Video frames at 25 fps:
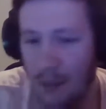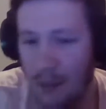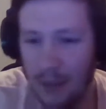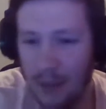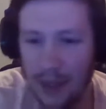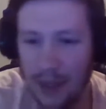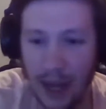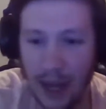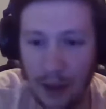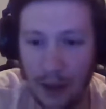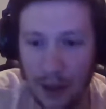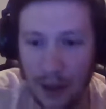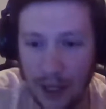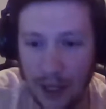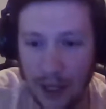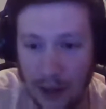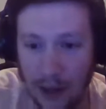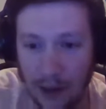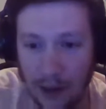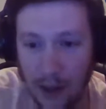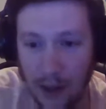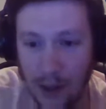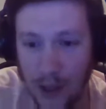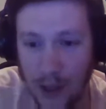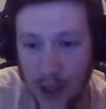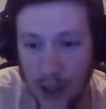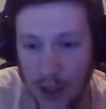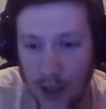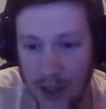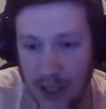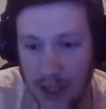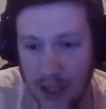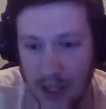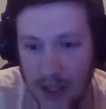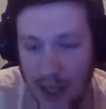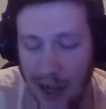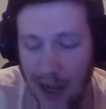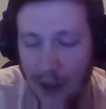But now that Kerryon
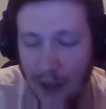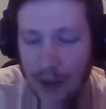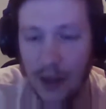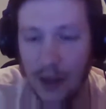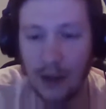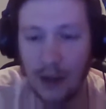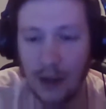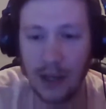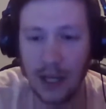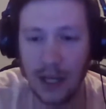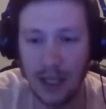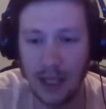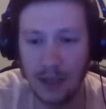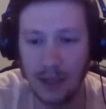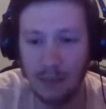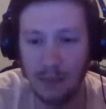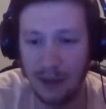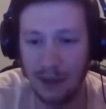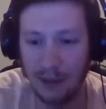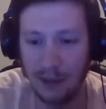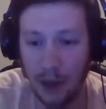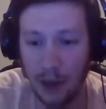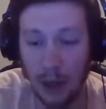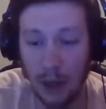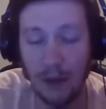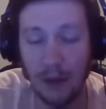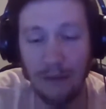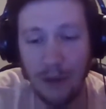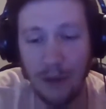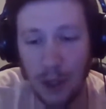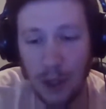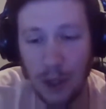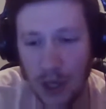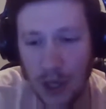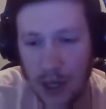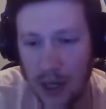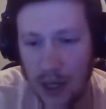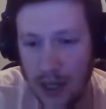Johnson has gotten there and he's been very
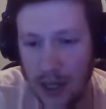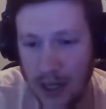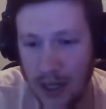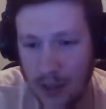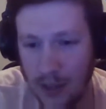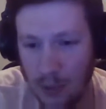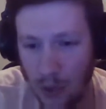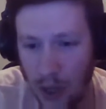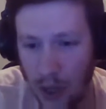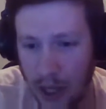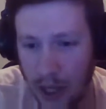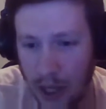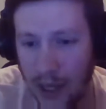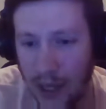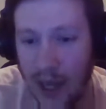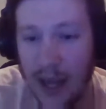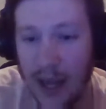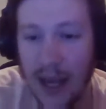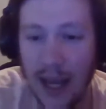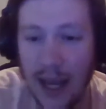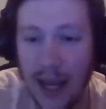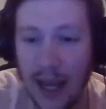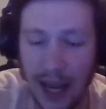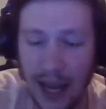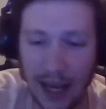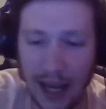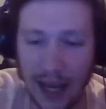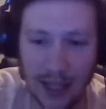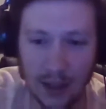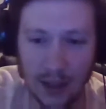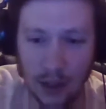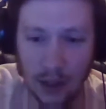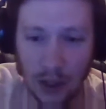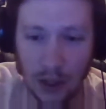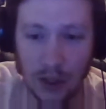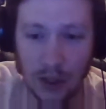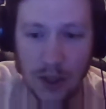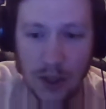efficient in his running and he's
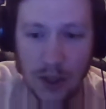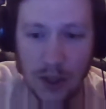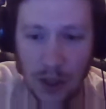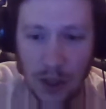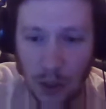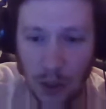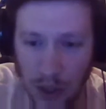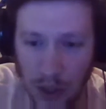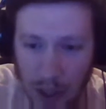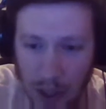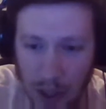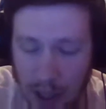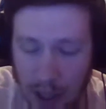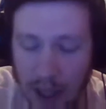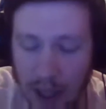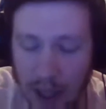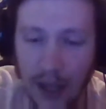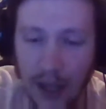looked so good,